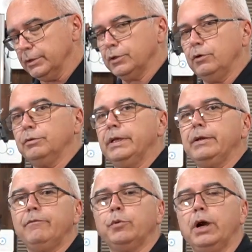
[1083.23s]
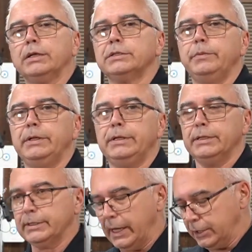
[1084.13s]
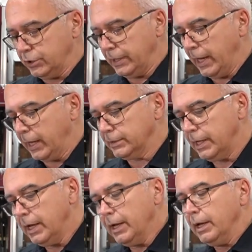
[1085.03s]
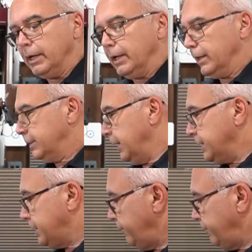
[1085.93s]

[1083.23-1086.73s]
So think of proximity detection as, does the